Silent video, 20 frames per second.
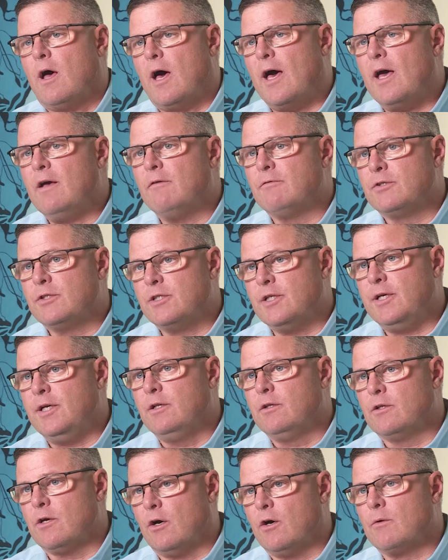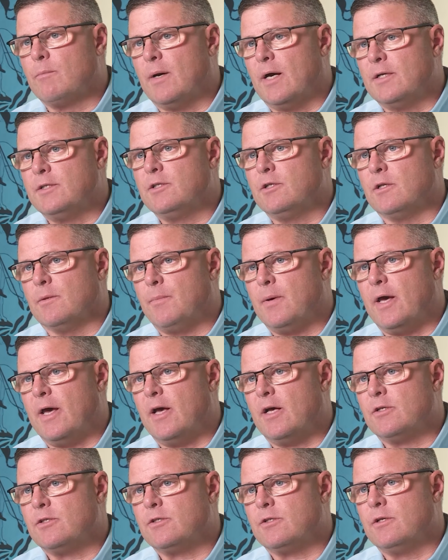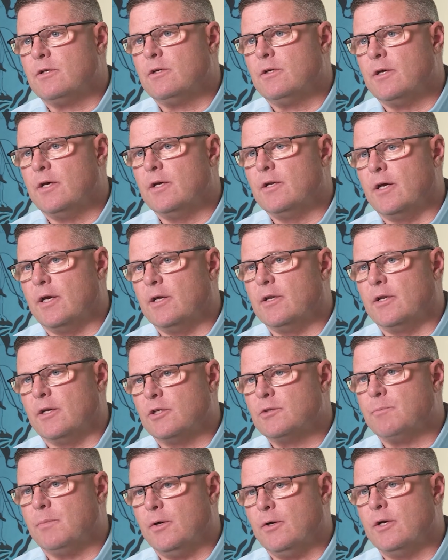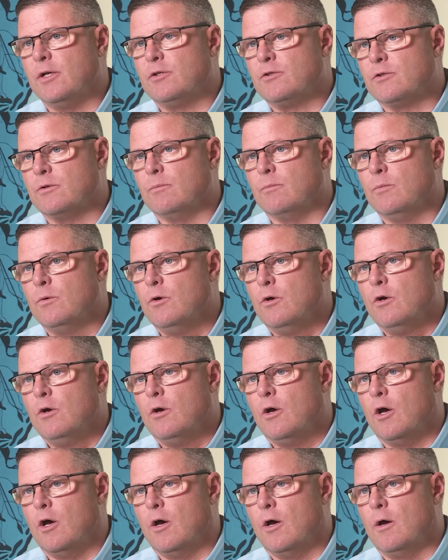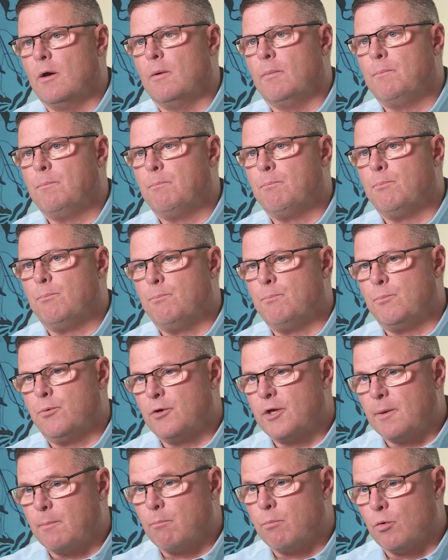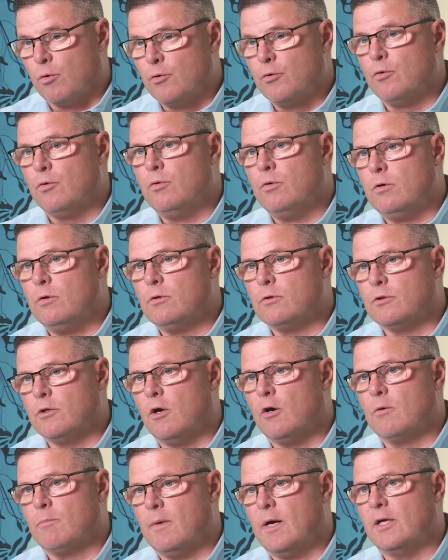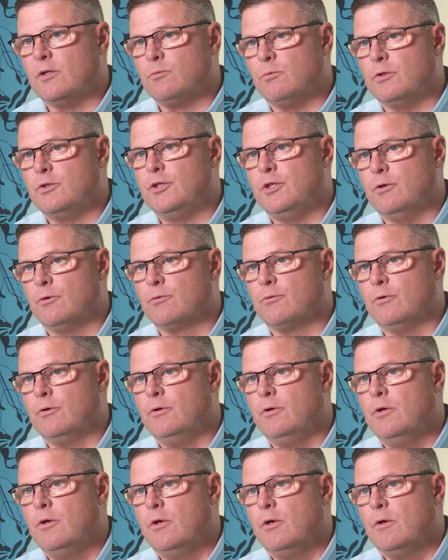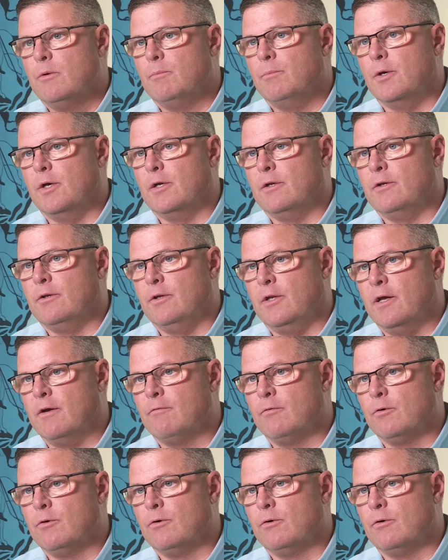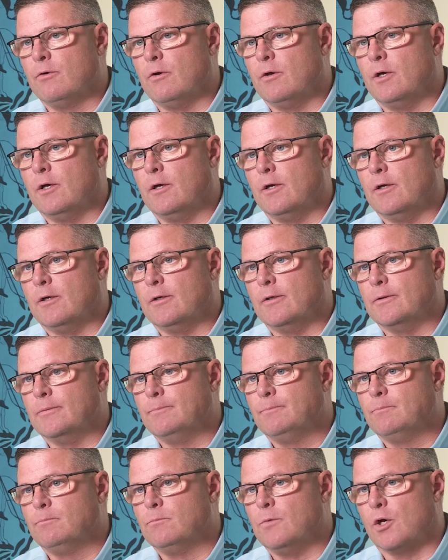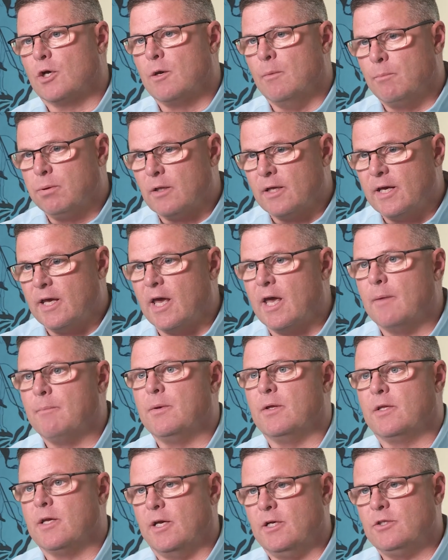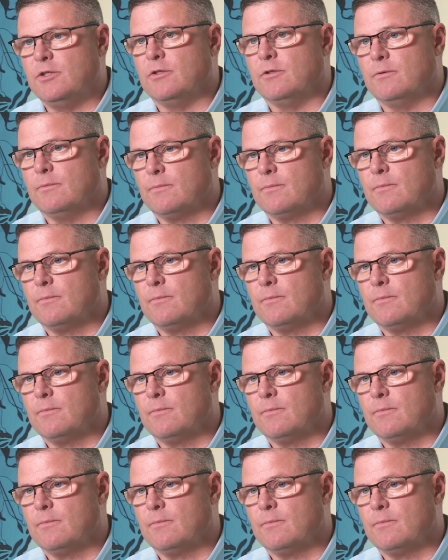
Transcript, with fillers: I have seen dog bites in the past and, and experienced some uh, pretty brutal dog bites with children, but never uh, a complete amputation.